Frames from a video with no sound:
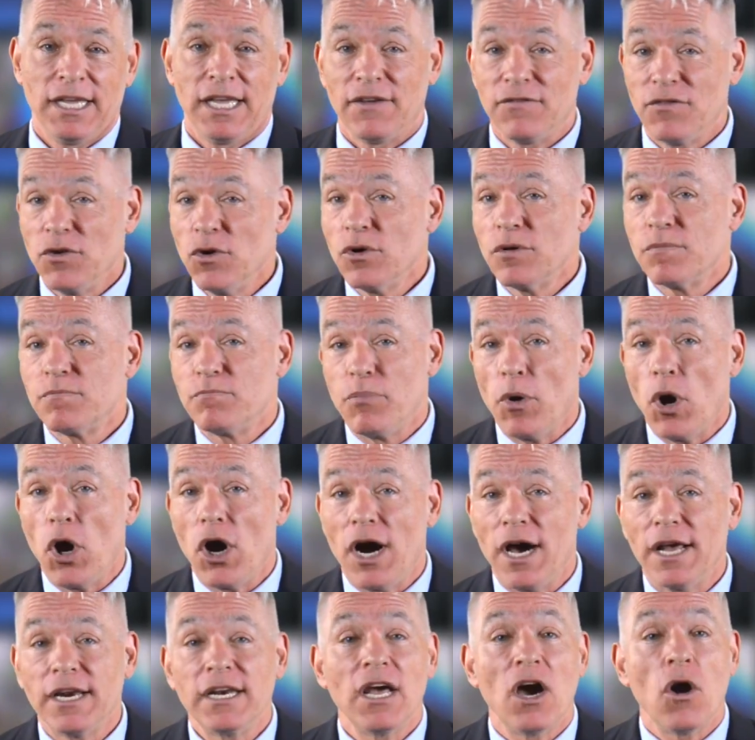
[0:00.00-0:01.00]
If you had
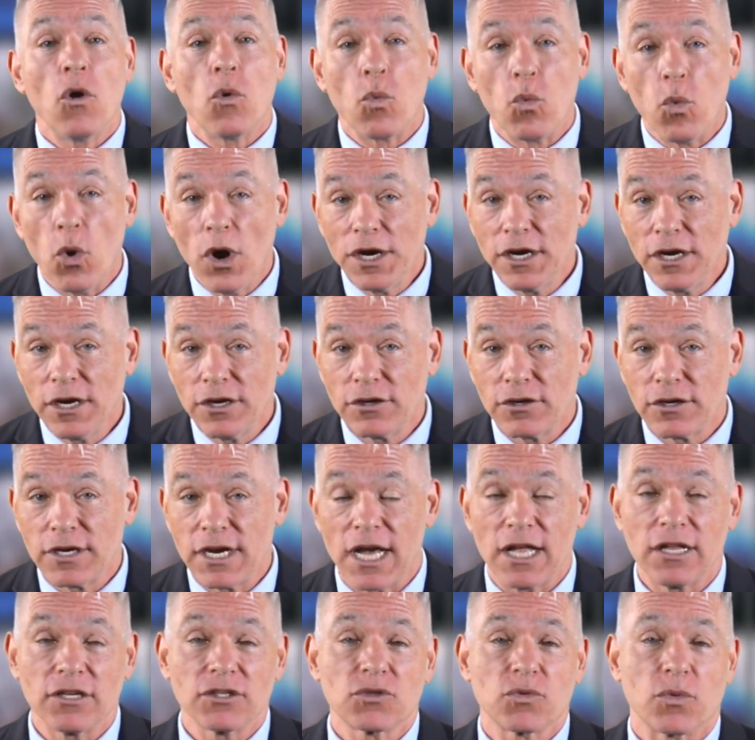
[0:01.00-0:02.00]
bought
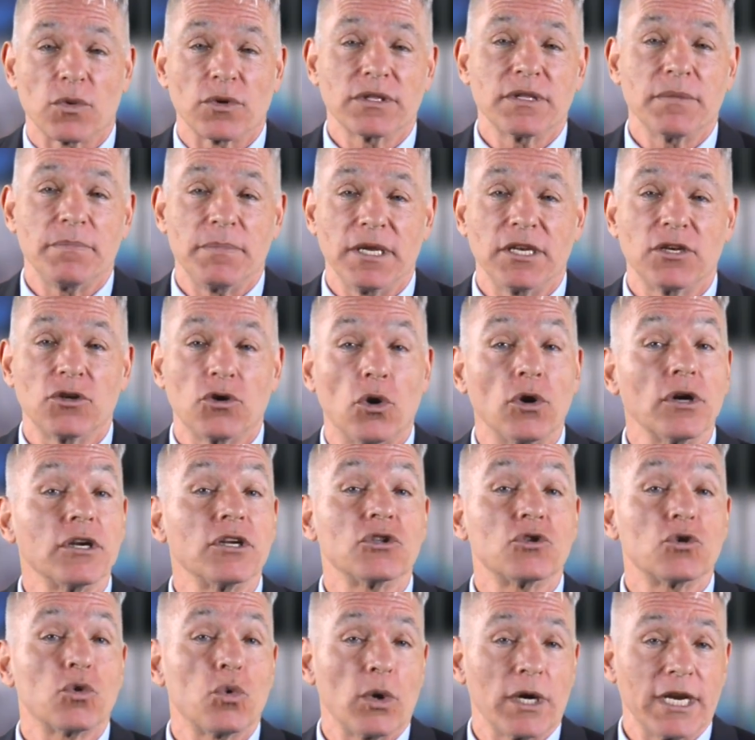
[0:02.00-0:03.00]
$100 worth of
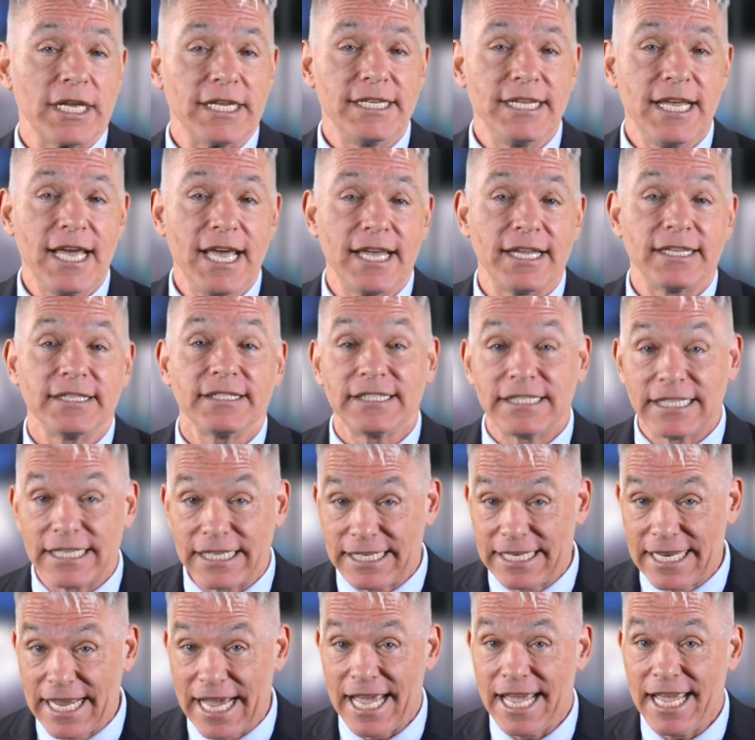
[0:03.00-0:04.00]
Bitcoin in 2010,
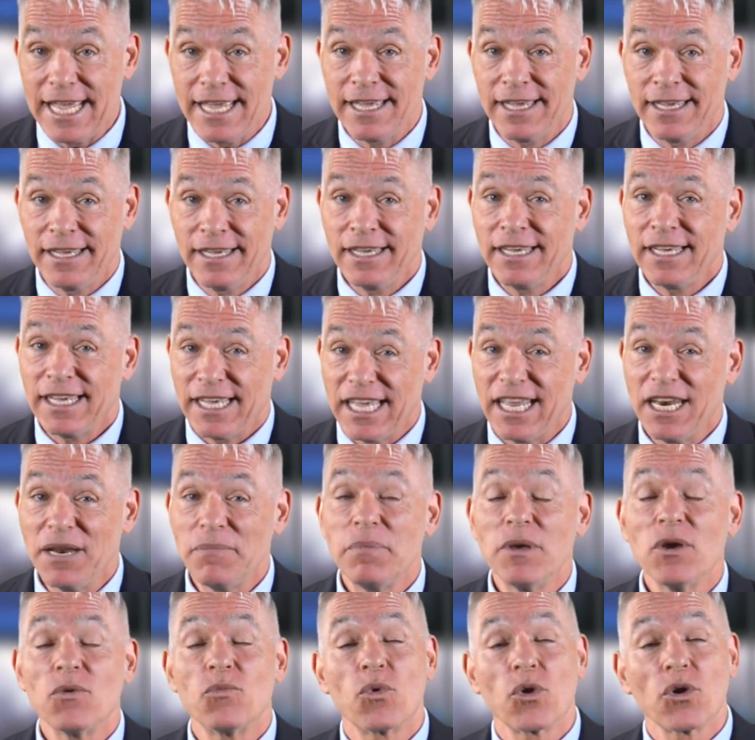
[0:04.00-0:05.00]
today
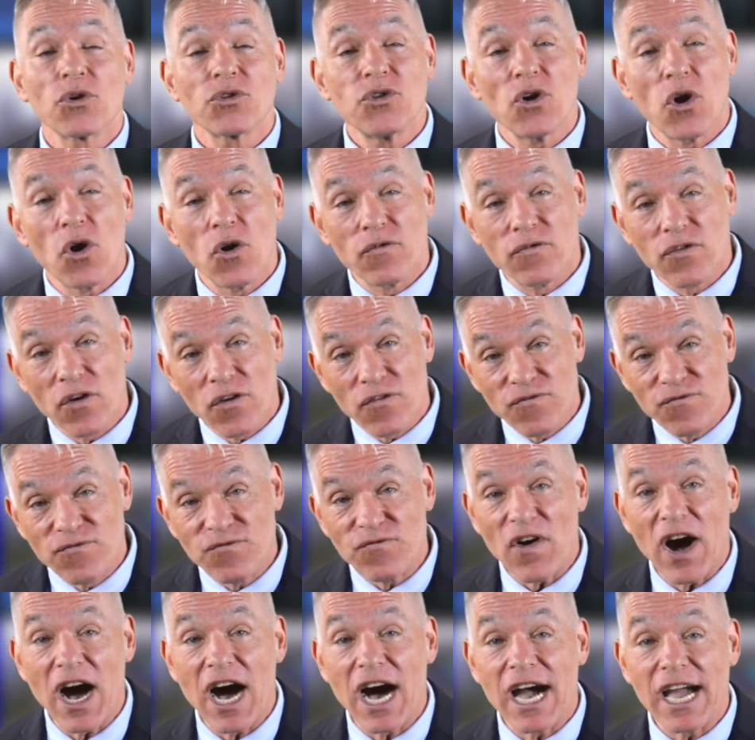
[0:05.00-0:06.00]
it'd be worth over
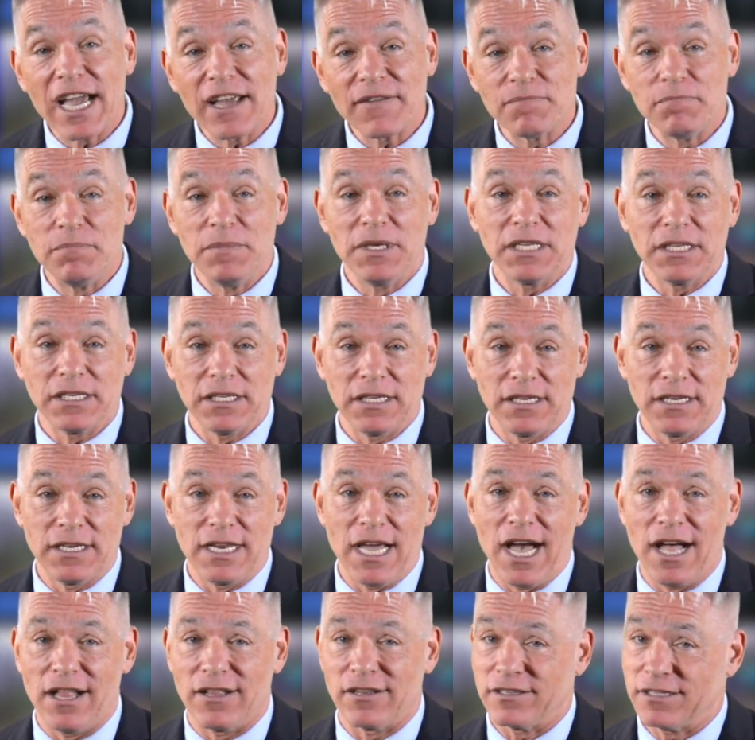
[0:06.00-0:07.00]
$5 million.
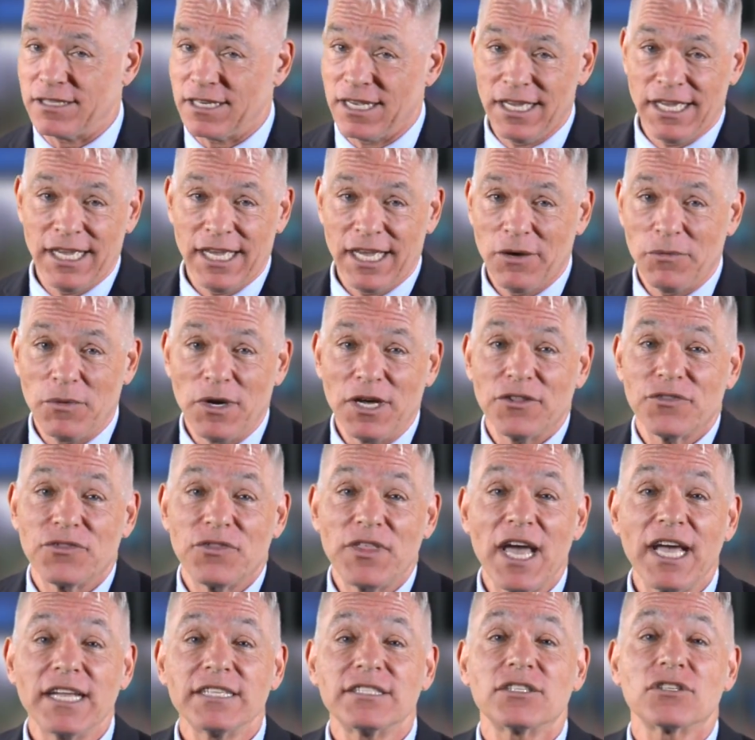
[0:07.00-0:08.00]
And while
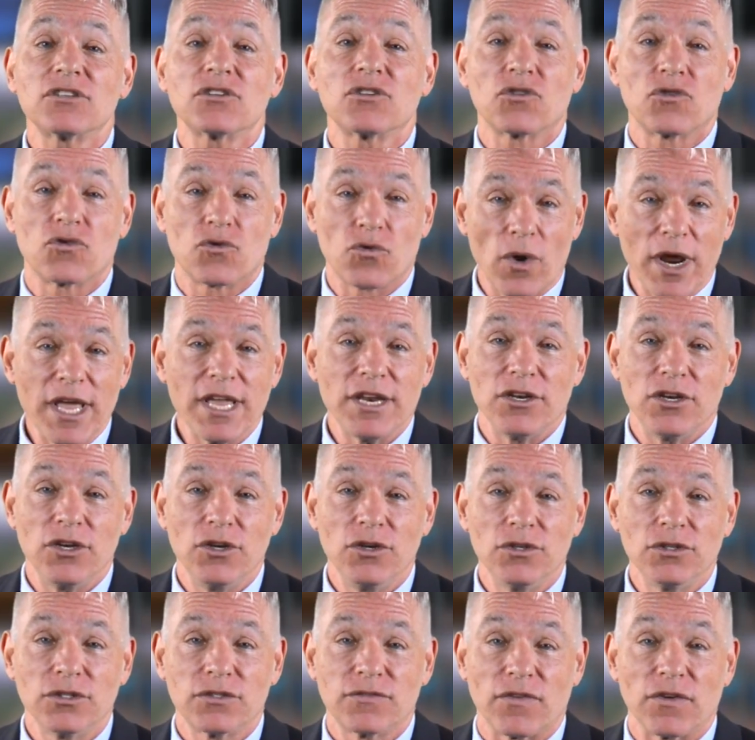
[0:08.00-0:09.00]
that's great
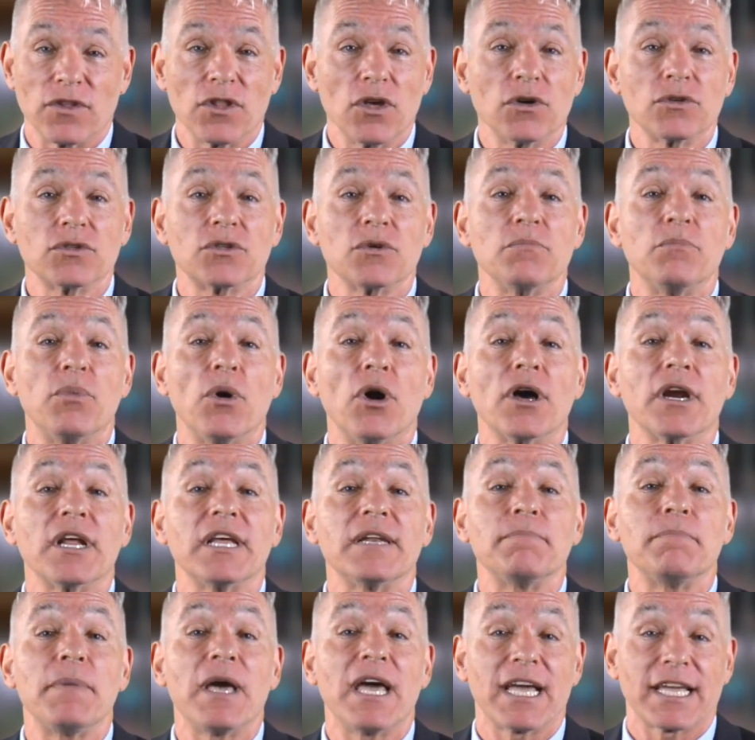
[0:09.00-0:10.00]
news for those who bought
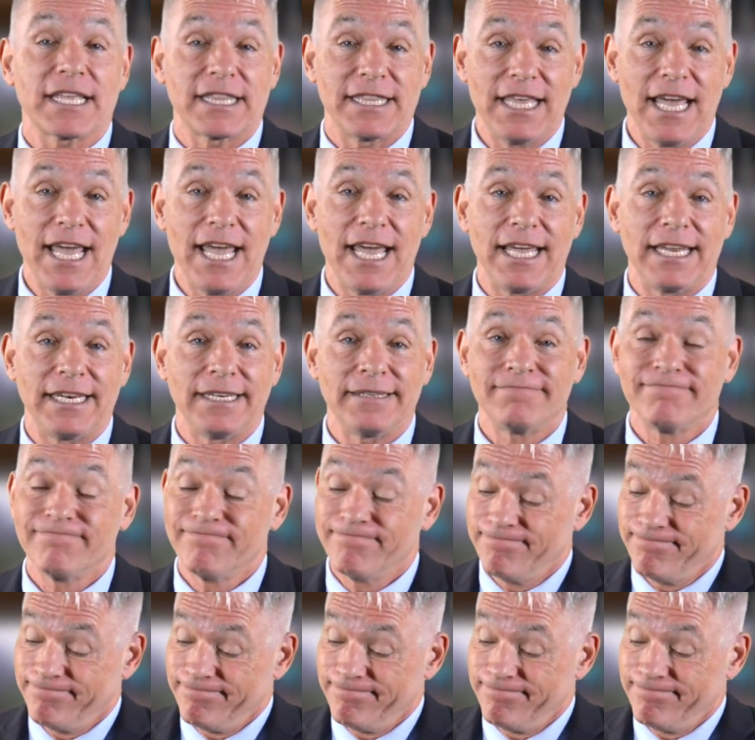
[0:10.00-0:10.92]
it back then,